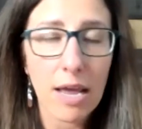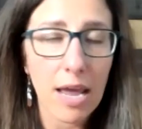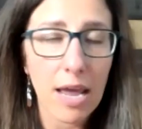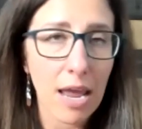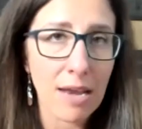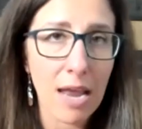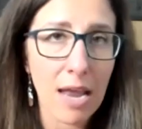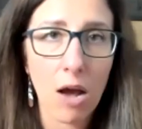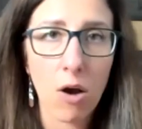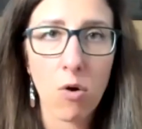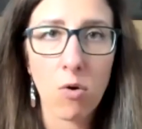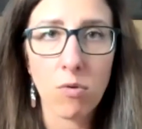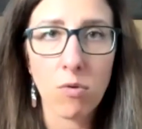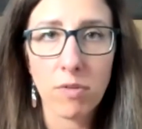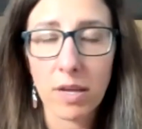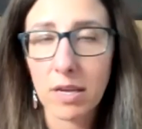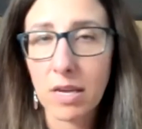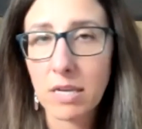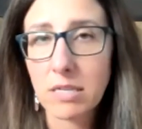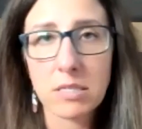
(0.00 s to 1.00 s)
And now,
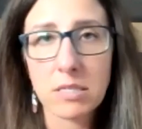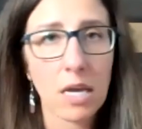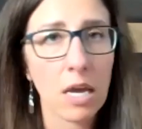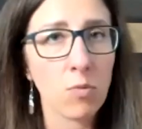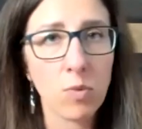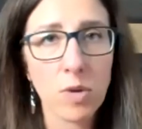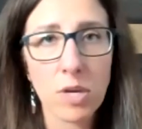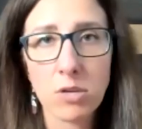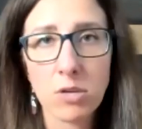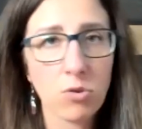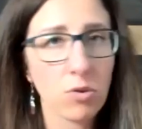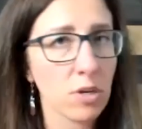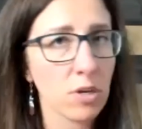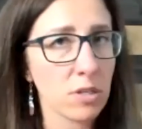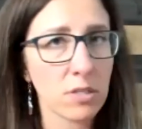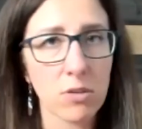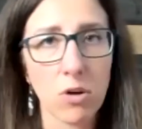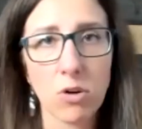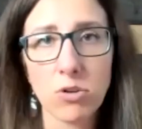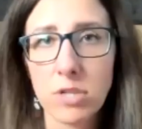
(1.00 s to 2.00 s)
like I said, we do
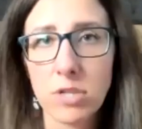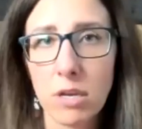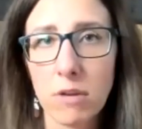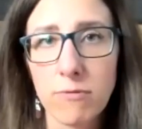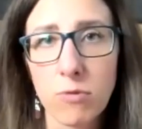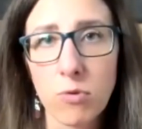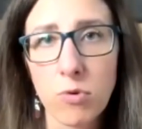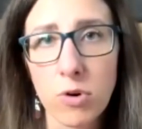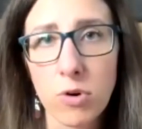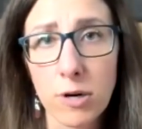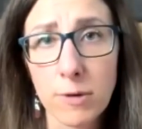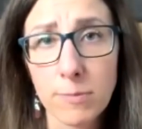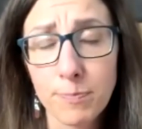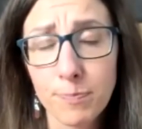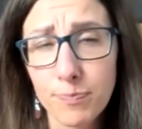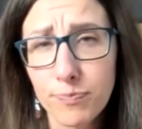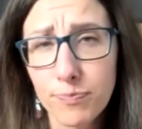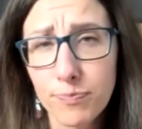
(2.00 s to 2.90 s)
consulting for